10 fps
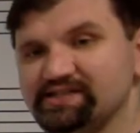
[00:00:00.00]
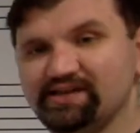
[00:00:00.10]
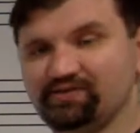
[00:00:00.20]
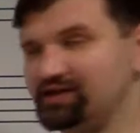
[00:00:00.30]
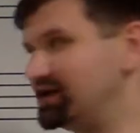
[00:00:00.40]

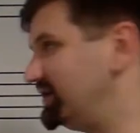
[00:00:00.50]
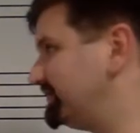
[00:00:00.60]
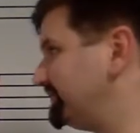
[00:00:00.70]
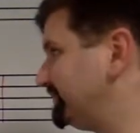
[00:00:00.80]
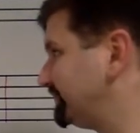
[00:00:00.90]
7 here.
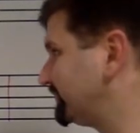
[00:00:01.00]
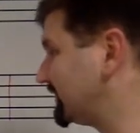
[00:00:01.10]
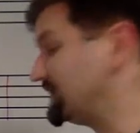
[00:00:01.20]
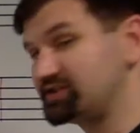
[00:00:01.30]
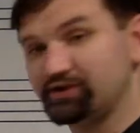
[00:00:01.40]

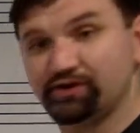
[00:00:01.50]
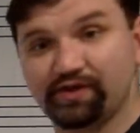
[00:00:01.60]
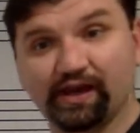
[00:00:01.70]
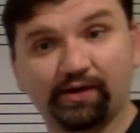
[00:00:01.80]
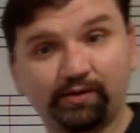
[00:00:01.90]
It's a good
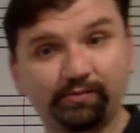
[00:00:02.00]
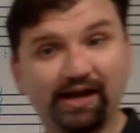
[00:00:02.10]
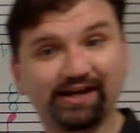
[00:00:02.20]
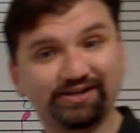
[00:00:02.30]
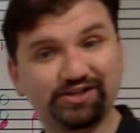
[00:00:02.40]
thing I went
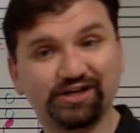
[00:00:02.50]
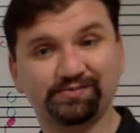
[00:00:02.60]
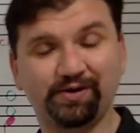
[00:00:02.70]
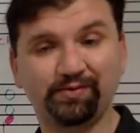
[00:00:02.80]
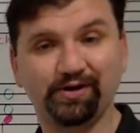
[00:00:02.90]
back and checked
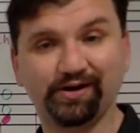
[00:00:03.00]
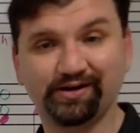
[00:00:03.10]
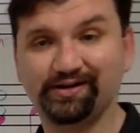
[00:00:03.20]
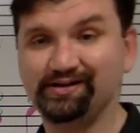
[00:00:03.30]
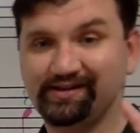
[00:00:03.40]
my work.
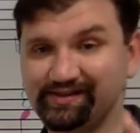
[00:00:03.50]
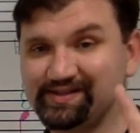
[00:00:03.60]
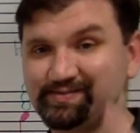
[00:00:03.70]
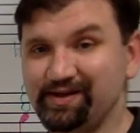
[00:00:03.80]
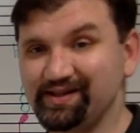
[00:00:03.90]
Let
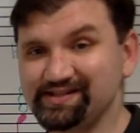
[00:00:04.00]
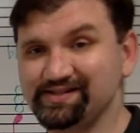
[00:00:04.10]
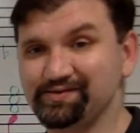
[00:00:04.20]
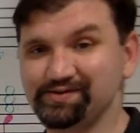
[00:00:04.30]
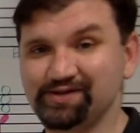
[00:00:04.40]
this be a lesson
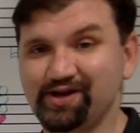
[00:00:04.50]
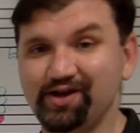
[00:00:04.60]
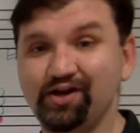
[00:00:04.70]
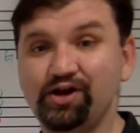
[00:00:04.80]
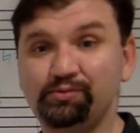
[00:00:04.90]
to us
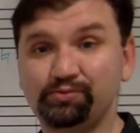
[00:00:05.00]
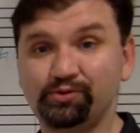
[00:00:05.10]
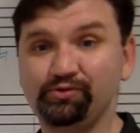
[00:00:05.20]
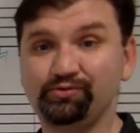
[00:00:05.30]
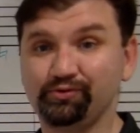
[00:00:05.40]
all.
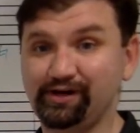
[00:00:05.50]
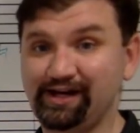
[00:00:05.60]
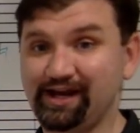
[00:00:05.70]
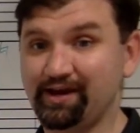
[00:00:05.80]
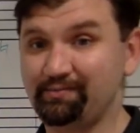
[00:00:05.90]

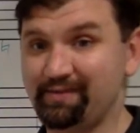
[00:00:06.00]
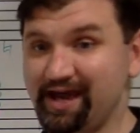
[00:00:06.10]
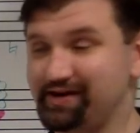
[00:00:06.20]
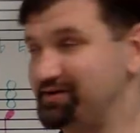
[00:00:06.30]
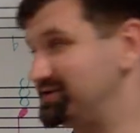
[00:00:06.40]
Proofreading
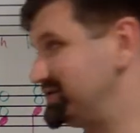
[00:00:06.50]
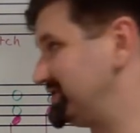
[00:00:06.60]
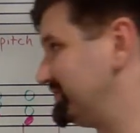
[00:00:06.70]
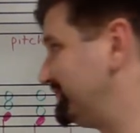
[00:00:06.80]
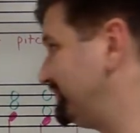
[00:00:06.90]
matters.